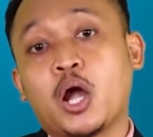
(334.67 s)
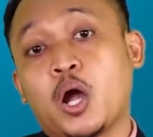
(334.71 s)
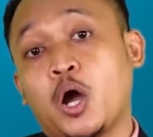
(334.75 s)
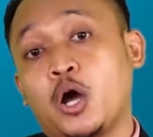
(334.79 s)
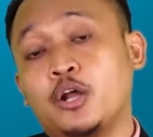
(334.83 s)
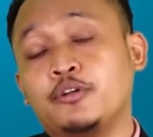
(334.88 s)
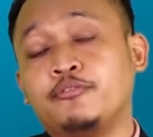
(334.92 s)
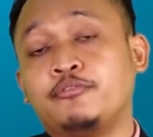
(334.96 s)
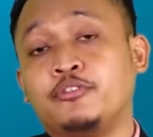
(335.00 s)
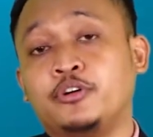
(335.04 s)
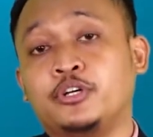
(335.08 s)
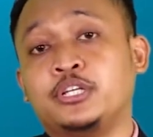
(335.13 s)

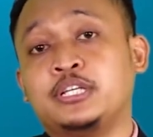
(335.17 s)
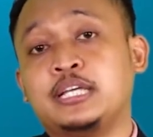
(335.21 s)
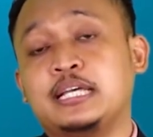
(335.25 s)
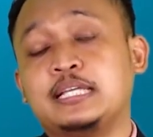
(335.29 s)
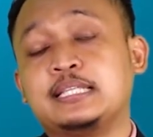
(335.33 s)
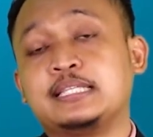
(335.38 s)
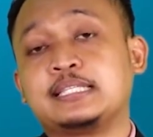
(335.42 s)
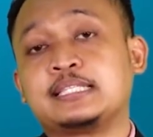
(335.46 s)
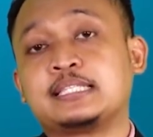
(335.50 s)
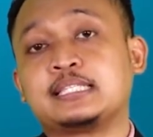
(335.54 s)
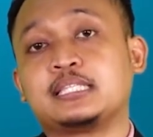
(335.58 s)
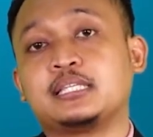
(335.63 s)

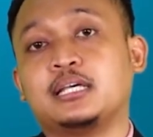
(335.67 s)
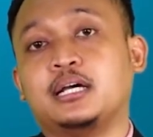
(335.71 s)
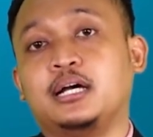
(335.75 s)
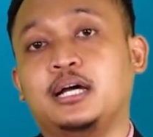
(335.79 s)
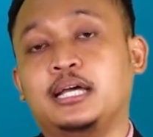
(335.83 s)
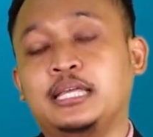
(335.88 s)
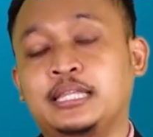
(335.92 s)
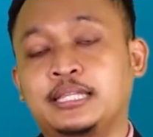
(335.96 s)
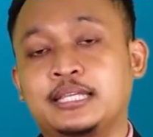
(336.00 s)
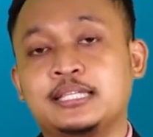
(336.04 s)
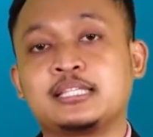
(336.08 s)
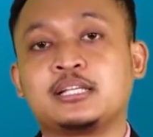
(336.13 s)
convergence
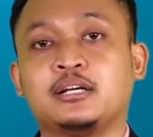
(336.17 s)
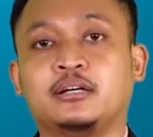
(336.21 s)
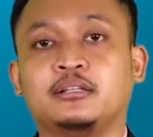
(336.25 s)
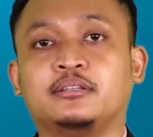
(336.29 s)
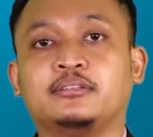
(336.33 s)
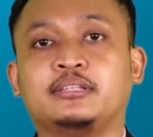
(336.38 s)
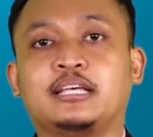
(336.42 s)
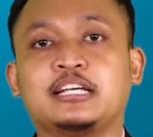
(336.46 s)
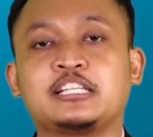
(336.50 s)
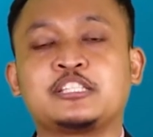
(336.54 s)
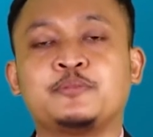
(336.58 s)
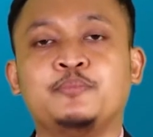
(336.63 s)
in this
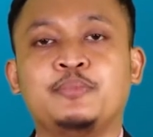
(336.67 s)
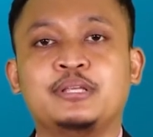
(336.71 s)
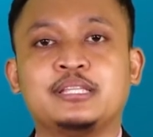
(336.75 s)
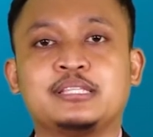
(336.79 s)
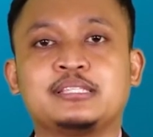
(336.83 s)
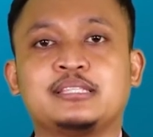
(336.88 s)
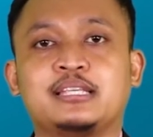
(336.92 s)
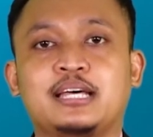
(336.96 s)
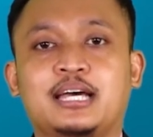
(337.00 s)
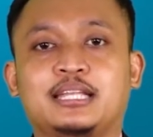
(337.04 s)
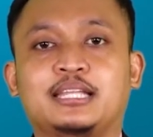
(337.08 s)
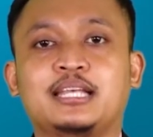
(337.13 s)
context
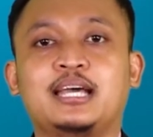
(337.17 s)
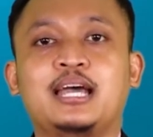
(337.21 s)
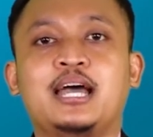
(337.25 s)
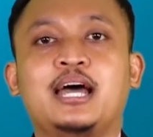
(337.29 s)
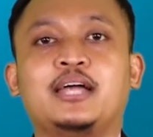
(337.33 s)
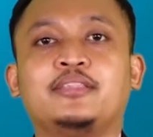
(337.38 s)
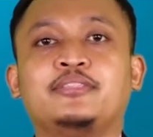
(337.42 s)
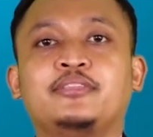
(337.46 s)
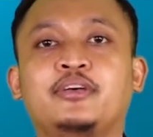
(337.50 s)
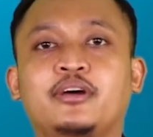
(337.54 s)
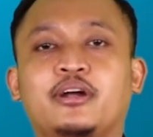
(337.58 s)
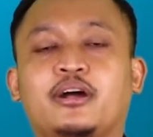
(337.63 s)
means that
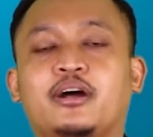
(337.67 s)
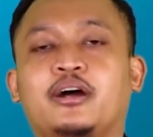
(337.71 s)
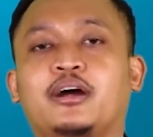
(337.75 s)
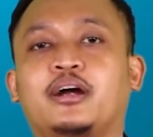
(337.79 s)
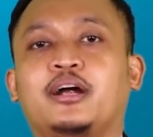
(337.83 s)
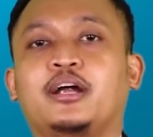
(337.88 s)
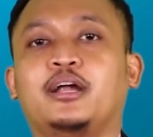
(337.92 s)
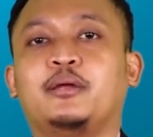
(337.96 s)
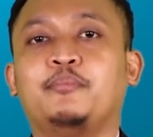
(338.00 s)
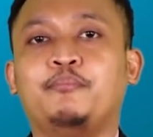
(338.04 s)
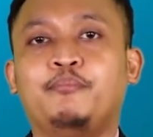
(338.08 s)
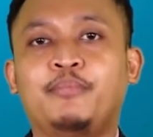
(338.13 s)
there
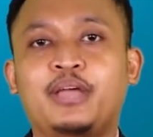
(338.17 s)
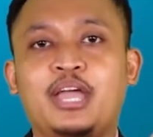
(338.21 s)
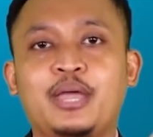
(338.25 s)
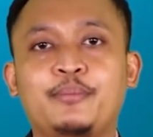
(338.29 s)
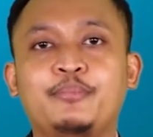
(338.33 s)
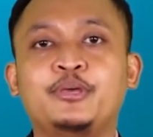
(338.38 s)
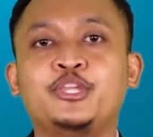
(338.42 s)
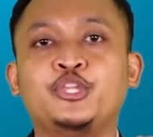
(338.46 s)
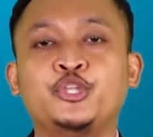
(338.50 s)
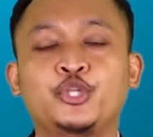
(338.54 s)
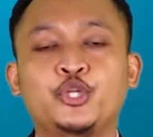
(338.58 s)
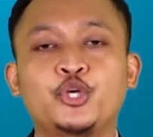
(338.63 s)
are
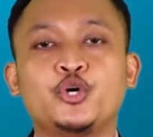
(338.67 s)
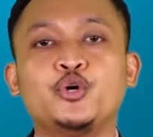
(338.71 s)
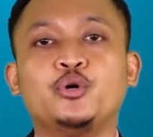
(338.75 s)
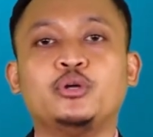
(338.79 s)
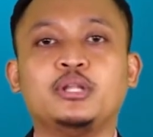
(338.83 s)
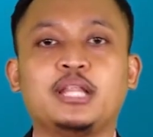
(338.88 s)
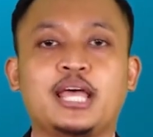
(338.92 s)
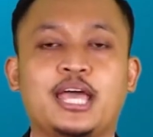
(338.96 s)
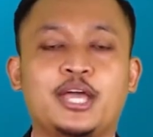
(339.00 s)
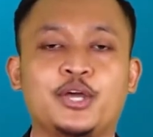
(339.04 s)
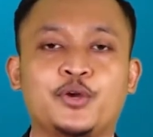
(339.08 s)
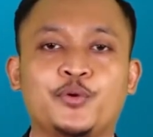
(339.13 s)
maybe new
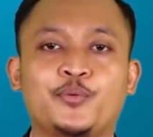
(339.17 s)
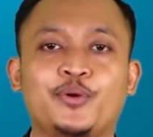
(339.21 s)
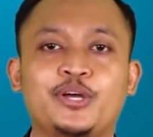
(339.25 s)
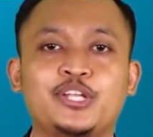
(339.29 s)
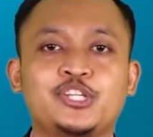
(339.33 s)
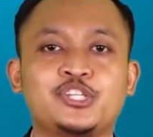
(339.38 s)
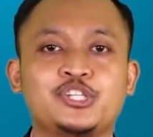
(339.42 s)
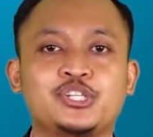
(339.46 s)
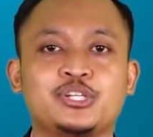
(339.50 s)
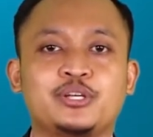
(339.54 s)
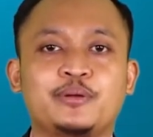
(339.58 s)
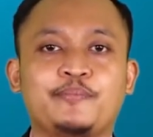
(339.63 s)

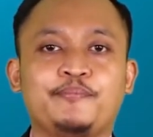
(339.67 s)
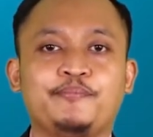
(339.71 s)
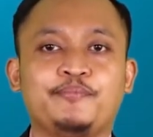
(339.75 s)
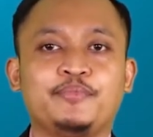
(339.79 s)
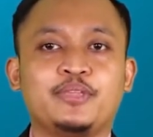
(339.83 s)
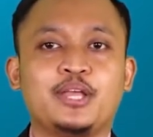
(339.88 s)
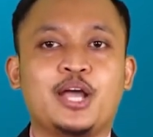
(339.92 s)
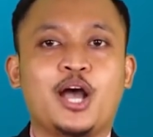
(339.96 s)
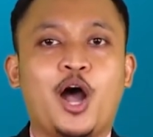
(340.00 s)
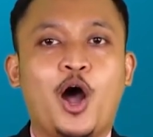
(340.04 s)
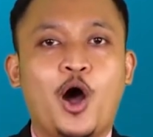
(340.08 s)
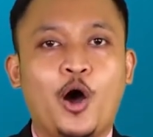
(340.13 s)
language
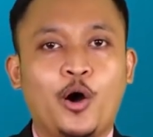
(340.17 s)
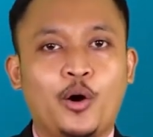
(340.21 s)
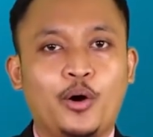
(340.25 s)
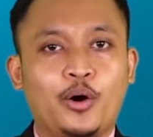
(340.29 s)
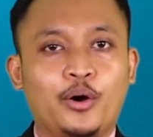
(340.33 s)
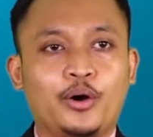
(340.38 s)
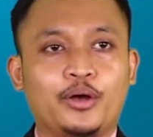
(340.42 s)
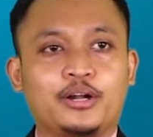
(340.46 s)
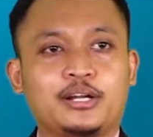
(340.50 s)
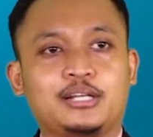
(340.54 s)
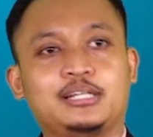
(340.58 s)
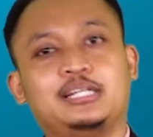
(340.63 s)

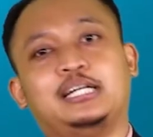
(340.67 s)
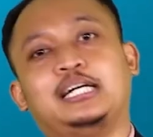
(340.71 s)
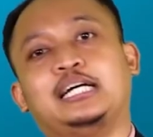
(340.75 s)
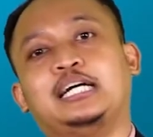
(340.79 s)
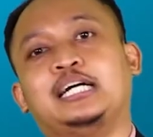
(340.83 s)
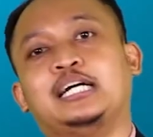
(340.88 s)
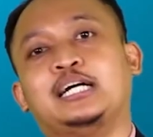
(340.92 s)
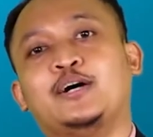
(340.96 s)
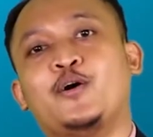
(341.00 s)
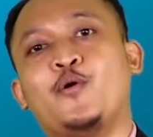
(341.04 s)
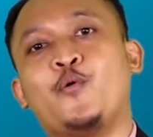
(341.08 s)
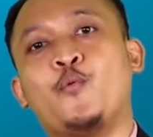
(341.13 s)
or
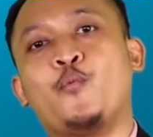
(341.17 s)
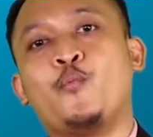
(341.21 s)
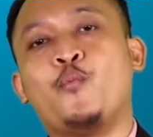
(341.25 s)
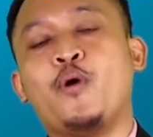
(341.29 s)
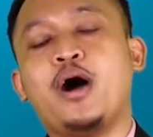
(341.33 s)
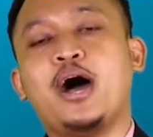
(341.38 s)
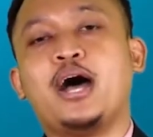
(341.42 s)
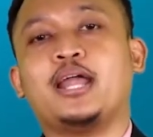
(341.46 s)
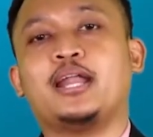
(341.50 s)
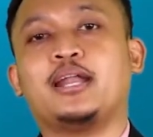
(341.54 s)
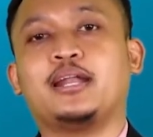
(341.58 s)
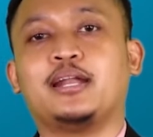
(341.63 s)

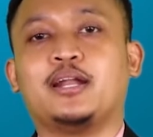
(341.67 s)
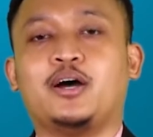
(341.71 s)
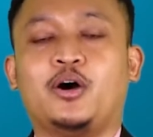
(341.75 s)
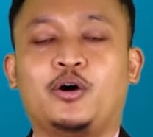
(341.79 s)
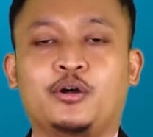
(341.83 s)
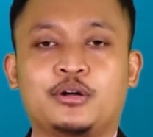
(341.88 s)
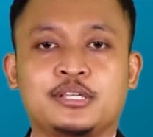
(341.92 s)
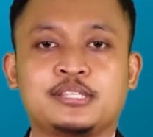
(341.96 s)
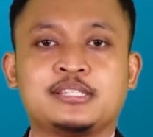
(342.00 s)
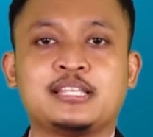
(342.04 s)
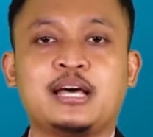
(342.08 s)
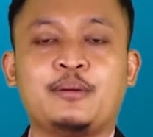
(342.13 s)
one
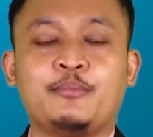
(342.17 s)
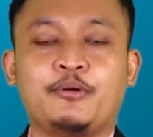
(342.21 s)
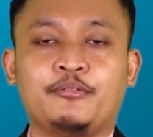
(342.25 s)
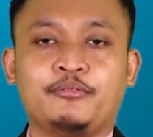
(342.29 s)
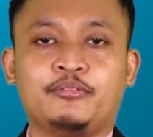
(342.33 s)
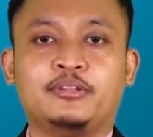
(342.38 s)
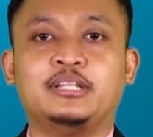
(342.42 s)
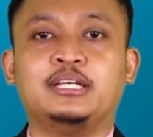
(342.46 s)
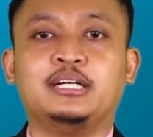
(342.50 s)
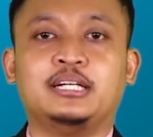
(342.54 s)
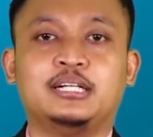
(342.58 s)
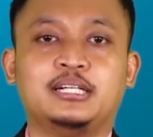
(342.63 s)
or some
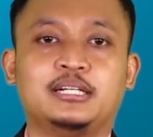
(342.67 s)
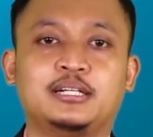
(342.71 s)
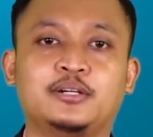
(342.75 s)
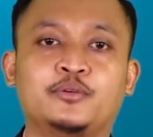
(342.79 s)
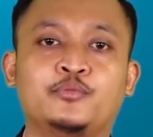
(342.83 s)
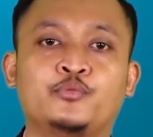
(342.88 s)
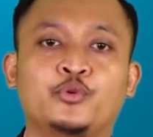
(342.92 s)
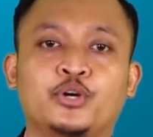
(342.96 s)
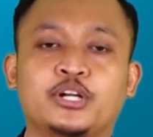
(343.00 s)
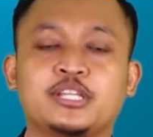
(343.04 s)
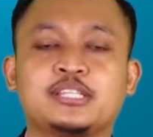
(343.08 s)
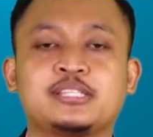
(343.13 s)
of
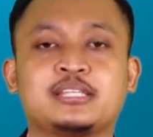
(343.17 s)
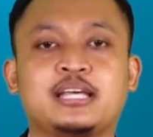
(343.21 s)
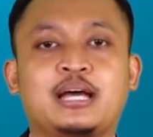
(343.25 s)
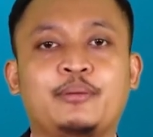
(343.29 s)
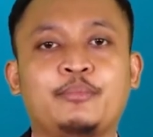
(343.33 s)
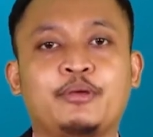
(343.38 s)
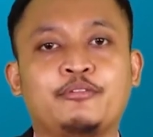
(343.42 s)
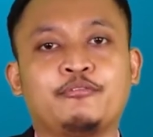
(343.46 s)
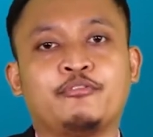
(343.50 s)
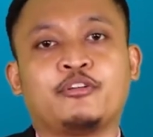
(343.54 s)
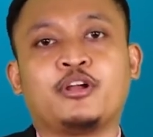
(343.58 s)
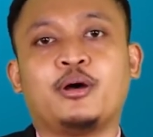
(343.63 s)
the words
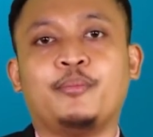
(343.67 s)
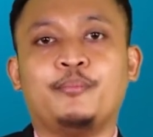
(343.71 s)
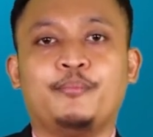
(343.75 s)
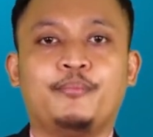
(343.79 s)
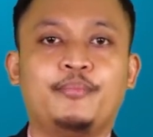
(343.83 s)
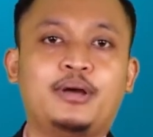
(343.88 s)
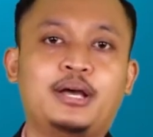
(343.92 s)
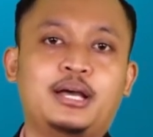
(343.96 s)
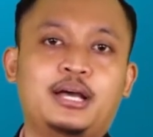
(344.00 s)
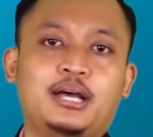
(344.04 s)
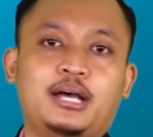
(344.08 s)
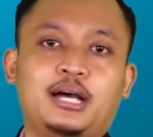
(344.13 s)
coming
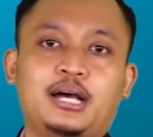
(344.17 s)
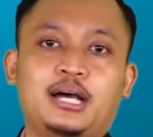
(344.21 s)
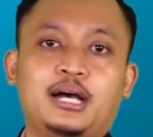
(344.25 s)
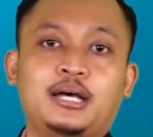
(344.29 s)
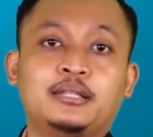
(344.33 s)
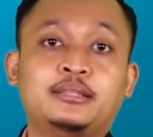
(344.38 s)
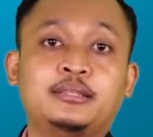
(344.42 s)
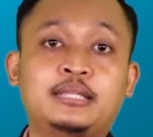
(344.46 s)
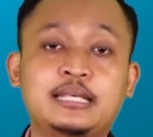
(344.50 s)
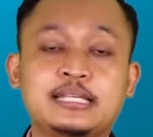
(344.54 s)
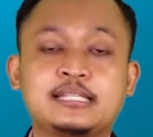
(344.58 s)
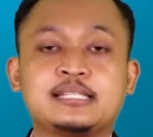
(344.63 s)
from
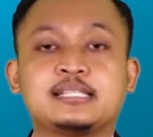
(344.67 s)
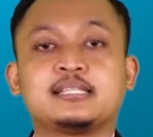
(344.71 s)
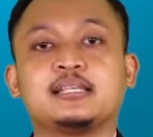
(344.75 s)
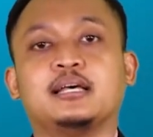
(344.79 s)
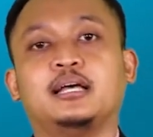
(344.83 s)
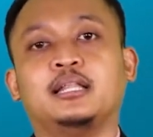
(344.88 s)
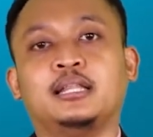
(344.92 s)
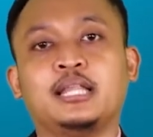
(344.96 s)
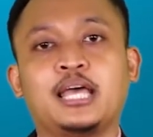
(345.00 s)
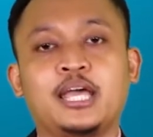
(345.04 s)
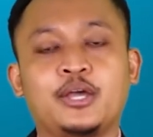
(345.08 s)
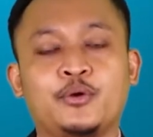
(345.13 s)
this
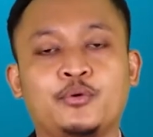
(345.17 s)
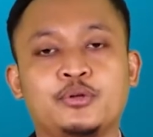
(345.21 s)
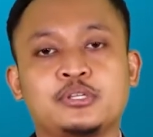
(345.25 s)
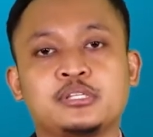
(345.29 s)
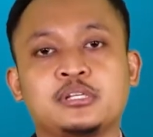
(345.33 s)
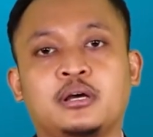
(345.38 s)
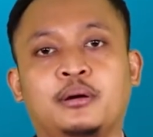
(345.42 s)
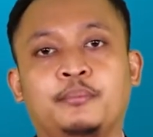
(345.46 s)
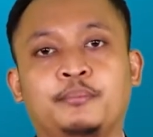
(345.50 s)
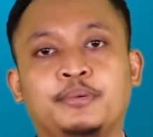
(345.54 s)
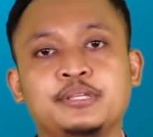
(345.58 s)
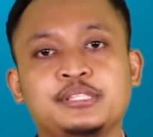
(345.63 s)

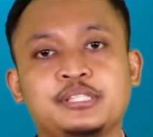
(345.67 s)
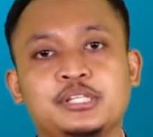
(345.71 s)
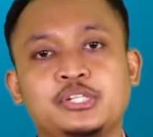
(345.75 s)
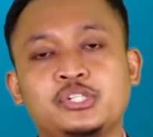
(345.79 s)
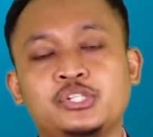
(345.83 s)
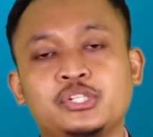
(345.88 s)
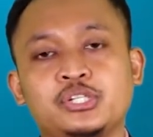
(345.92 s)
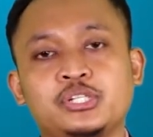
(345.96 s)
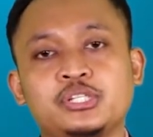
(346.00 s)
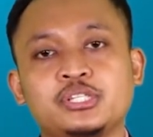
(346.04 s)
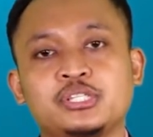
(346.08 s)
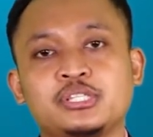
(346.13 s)
language
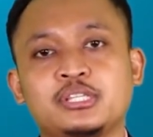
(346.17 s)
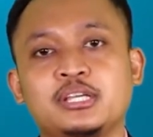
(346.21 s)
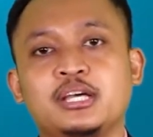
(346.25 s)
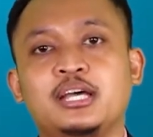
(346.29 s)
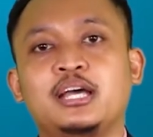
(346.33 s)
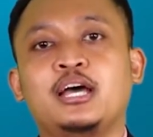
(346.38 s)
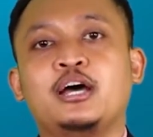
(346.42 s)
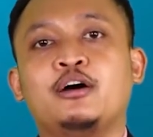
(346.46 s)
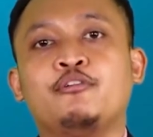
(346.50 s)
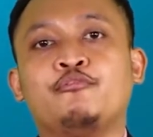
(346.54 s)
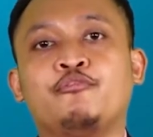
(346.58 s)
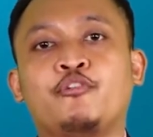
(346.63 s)
compositions
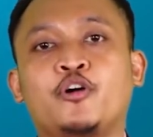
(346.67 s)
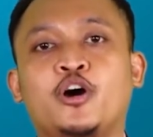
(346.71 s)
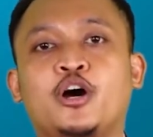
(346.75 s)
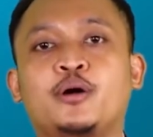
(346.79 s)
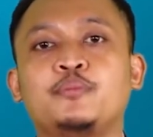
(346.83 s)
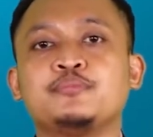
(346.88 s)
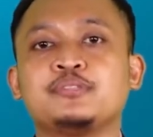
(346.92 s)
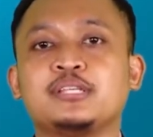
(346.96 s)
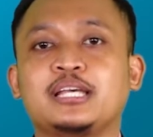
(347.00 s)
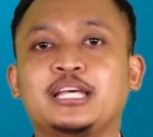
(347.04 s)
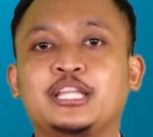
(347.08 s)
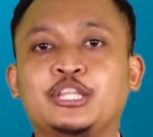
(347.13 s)

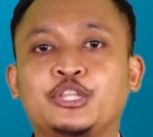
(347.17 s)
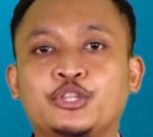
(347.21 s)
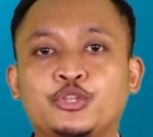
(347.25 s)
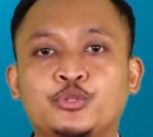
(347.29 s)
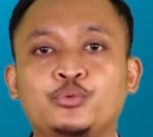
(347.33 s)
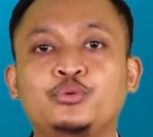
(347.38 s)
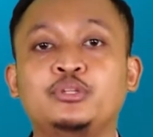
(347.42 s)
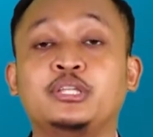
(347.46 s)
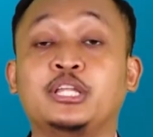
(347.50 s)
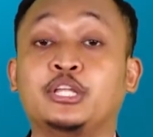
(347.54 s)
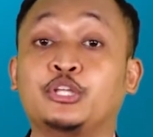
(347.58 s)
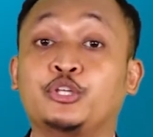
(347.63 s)
forms
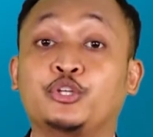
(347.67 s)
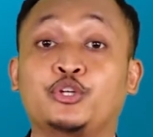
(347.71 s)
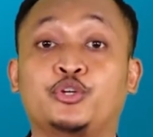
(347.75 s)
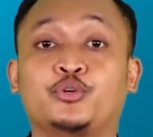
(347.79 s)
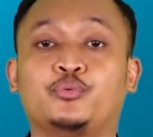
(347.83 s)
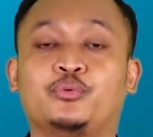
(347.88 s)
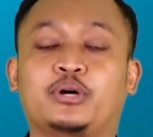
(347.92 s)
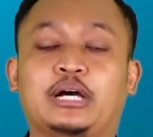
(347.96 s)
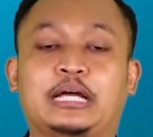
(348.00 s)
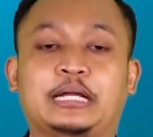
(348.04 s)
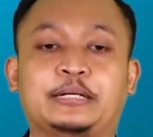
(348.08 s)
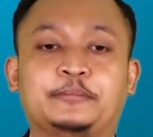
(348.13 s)
into the new
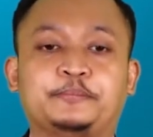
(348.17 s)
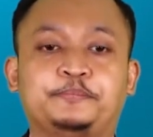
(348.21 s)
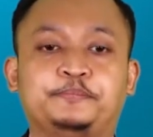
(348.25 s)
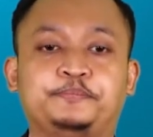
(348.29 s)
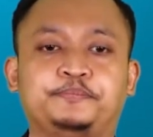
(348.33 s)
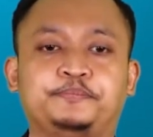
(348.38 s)
one.